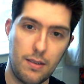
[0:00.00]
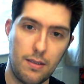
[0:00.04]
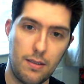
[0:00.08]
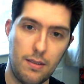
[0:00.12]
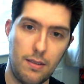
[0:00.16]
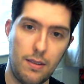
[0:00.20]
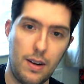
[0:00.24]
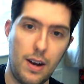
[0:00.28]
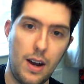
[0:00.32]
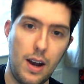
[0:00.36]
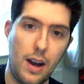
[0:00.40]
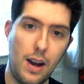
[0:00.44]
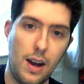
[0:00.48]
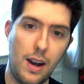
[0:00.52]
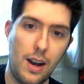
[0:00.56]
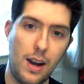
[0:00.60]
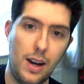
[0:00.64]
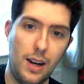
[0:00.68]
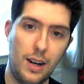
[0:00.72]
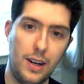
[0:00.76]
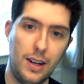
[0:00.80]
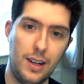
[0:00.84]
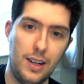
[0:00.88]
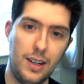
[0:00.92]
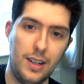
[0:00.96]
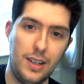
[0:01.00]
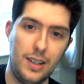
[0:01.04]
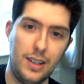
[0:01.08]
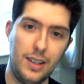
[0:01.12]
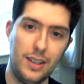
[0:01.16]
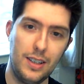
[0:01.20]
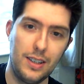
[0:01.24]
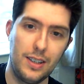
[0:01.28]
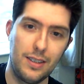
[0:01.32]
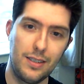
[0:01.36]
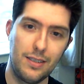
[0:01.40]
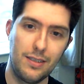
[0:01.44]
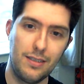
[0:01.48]

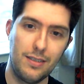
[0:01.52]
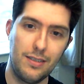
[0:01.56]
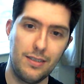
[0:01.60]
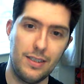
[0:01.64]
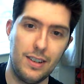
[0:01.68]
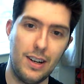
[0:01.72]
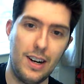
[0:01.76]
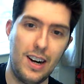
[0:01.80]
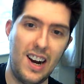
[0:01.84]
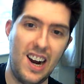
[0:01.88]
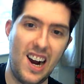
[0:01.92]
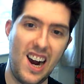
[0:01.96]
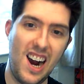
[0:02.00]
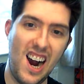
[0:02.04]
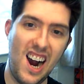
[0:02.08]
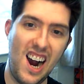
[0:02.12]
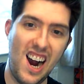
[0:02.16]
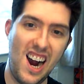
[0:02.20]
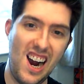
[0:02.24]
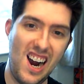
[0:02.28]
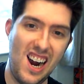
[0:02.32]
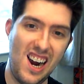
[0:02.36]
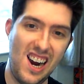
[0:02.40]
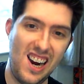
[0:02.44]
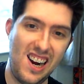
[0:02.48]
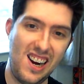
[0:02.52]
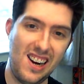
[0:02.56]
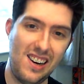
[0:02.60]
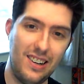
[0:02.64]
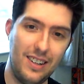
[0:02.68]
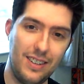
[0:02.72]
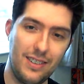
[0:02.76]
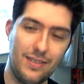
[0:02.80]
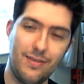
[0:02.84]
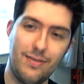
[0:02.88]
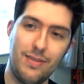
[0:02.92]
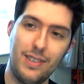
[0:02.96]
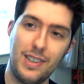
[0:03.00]
roar, roar,
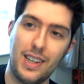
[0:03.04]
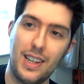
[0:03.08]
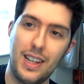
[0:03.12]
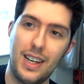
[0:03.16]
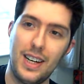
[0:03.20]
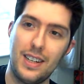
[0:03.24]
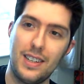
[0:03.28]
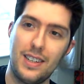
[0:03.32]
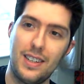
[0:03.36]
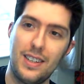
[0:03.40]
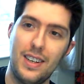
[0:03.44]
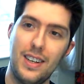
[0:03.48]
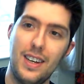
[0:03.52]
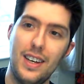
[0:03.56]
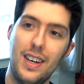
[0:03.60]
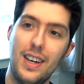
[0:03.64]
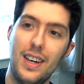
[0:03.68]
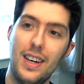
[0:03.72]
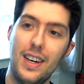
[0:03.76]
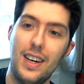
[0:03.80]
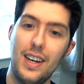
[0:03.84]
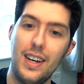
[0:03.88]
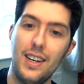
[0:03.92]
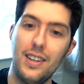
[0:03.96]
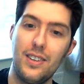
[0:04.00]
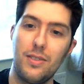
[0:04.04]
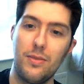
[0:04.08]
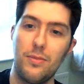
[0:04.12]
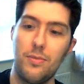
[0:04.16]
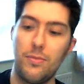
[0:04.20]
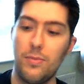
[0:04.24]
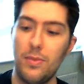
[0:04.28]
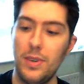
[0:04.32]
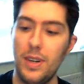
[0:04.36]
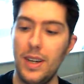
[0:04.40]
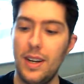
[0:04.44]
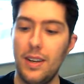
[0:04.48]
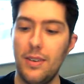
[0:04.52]
look at that. And it's a
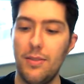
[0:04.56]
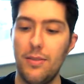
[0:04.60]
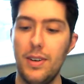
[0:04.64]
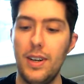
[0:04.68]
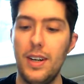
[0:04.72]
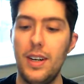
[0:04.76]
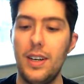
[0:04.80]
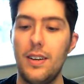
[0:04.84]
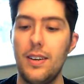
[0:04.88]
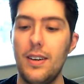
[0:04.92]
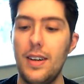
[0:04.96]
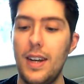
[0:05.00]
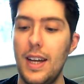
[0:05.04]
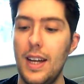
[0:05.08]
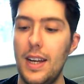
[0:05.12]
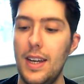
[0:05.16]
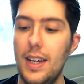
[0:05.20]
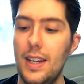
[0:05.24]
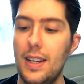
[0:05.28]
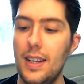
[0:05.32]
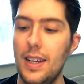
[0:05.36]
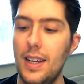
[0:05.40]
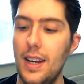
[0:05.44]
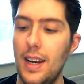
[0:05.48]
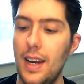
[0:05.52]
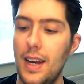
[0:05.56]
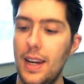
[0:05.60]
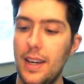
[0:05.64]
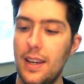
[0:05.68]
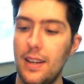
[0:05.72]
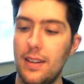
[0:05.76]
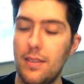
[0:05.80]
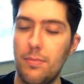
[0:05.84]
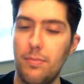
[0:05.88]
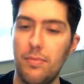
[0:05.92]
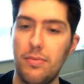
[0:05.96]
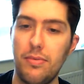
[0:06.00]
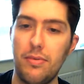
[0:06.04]
really, really good LED light.
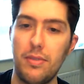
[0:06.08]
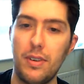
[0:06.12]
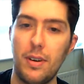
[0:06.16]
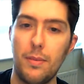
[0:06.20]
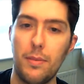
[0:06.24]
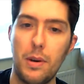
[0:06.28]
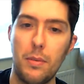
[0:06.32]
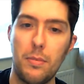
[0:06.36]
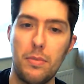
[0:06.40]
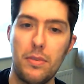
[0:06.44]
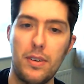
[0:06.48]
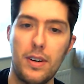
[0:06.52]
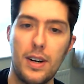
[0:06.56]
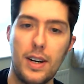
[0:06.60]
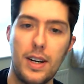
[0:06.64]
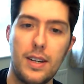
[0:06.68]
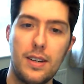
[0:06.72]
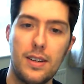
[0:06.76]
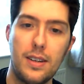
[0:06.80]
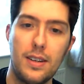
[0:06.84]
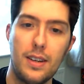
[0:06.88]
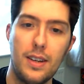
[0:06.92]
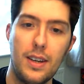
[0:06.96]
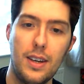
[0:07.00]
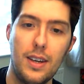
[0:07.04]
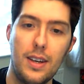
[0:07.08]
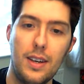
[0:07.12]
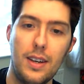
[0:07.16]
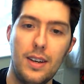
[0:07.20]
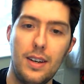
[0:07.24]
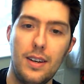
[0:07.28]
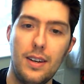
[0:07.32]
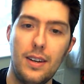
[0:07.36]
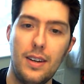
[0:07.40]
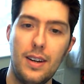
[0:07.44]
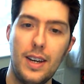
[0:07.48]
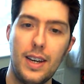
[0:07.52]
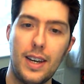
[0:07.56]
It's proper bright.
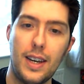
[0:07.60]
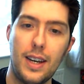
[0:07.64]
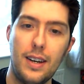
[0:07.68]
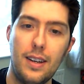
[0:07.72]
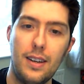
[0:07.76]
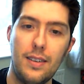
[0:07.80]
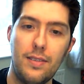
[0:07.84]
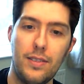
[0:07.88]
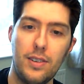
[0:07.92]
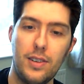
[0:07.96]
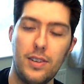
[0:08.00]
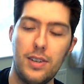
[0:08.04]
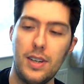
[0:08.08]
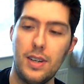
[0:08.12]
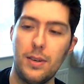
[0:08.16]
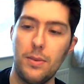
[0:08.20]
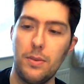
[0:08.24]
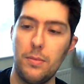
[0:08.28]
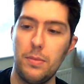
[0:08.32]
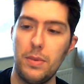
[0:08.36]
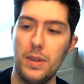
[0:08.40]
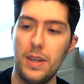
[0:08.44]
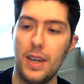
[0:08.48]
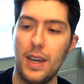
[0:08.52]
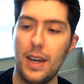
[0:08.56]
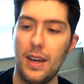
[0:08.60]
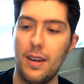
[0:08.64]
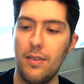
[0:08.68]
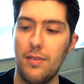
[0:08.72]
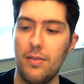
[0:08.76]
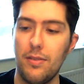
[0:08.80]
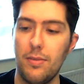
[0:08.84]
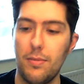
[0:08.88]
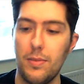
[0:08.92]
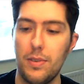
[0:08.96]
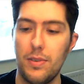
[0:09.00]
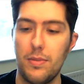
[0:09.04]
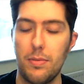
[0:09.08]
Not like any of the shit we've been getting
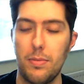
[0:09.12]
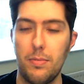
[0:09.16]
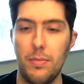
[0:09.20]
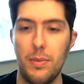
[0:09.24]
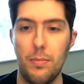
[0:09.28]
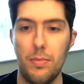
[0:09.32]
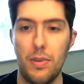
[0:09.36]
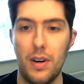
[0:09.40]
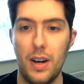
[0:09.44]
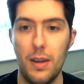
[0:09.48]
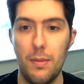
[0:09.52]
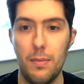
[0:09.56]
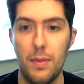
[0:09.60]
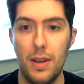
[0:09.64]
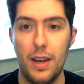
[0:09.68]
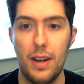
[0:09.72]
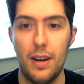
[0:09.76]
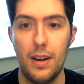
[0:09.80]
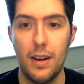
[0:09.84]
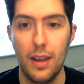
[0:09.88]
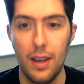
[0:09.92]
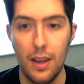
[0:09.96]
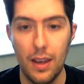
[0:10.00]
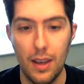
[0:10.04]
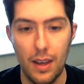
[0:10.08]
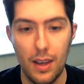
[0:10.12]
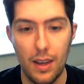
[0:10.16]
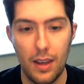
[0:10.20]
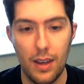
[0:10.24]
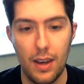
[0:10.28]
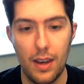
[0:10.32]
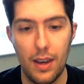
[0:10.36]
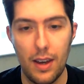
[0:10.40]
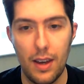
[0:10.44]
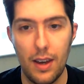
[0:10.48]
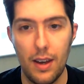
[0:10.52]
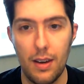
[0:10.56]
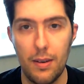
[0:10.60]
from the Prime line,
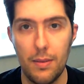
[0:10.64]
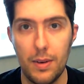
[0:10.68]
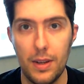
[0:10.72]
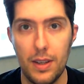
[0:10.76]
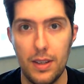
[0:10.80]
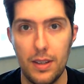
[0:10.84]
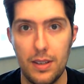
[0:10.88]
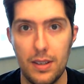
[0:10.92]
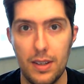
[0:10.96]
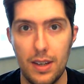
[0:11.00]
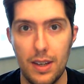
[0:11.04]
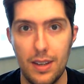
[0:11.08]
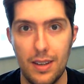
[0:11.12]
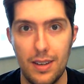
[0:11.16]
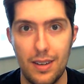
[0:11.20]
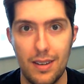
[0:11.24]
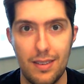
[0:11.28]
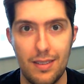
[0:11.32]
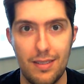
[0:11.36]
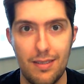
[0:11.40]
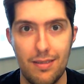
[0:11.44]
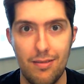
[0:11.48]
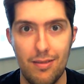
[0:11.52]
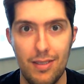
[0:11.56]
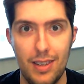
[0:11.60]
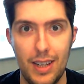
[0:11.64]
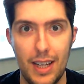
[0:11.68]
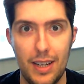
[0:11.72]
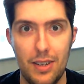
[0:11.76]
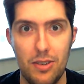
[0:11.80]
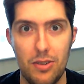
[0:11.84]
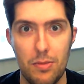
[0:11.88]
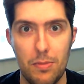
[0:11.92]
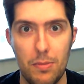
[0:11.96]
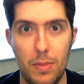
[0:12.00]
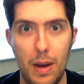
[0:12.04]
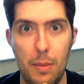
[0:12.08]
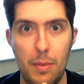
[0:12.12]
where they say that it
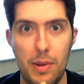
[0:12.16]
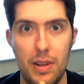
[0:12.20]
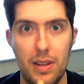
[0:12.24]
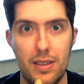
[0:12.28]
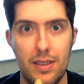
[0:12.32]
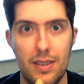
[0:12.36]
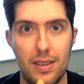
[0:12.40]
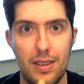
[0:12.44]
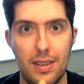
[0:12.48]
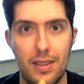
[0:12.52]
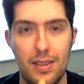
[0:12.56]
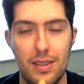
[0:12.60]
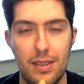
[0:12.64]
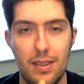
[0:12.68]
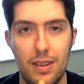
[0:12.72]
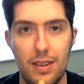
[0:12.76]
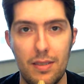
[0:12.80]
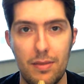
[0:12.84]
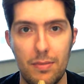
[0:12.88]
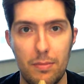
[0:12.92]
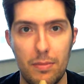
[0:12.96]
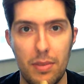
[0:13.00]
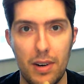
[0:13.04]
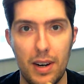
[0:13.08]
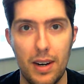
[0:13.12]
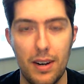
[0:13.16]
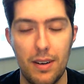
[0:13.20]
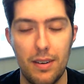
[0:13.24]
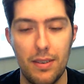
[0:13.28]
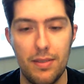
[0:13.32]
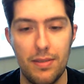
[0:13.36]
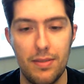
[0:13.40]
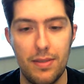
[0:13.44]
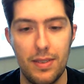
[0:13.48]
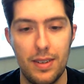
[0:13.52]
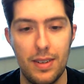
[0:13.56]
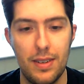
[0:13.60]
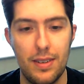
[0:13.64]
lights up weapons and it's not even bright
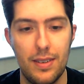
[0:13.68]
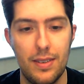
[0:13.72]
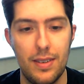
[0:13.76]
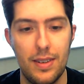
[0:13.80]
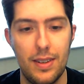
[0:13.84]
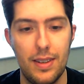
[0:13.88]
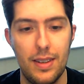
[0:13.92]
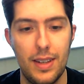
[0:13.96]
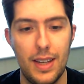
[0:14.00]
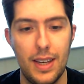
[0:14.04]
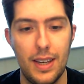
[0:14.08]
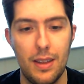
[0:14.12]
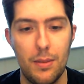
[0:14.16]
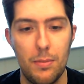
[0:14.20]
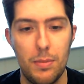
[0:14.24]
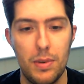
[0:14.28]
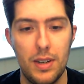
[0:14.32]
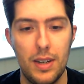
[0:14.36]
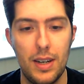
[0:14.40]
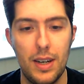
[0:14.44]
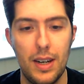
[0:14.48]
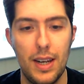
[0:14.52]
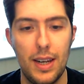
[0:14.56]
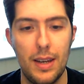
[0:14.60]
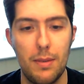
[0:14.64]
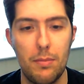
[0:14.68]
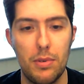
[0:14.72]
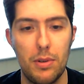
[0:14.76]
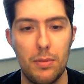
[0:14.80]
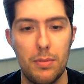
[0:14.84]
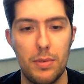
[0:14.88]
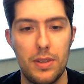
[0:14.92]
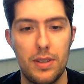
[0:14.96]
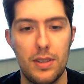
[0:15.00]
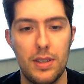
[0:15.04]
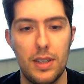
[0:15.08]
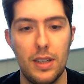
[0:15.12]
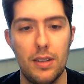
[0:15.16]
enough to light the bloody light
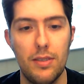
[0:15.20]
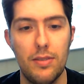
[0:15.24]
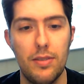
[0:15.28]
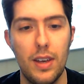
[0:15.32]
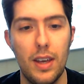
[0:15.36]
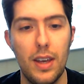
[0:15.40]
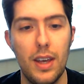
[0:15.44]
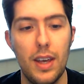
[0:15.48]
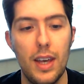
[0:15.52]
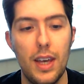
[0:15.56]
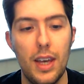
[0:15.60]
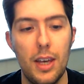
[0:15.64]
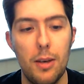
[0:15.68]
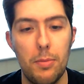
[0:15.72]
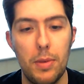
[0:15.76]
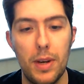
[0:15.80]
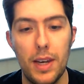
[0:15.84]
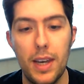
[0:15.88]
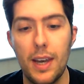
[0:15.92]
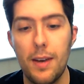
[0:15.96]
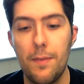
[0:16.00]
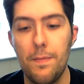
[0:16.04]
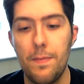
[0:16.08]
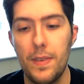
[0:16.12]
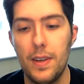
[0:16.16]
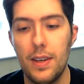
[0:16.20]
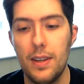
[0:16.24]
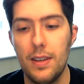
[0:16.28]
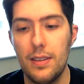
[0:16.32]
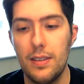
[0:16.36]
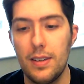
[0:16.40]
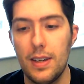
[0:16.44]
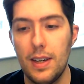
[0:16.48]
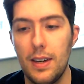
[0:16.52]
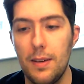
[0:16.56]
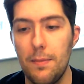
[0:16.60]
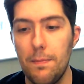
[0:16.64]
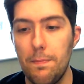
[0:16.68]
bulb itself. But yeah,
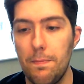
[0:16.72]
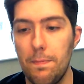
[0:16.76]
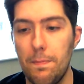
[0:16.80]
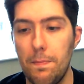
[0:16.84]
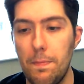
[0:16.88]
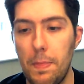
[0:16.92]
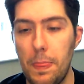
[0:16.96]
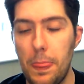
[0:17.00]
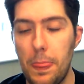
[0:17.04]
he's like